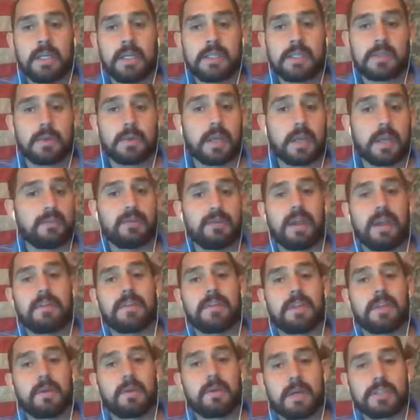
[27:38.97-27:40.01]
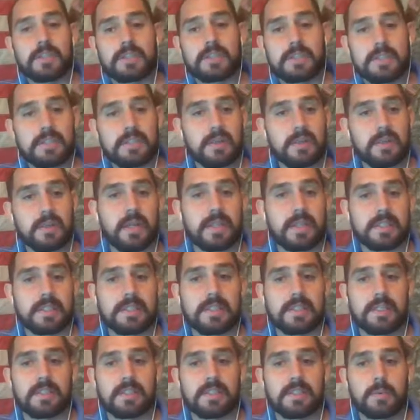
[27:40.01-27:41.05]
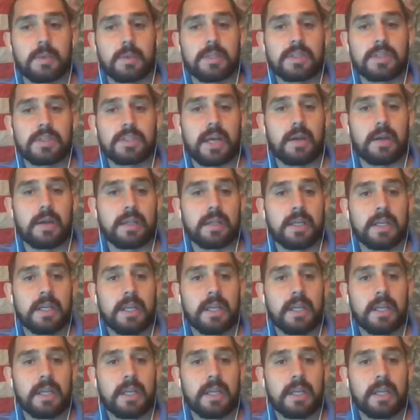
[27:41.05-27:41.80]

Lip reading: So again, if you have any questions, don't hesitate to reach out.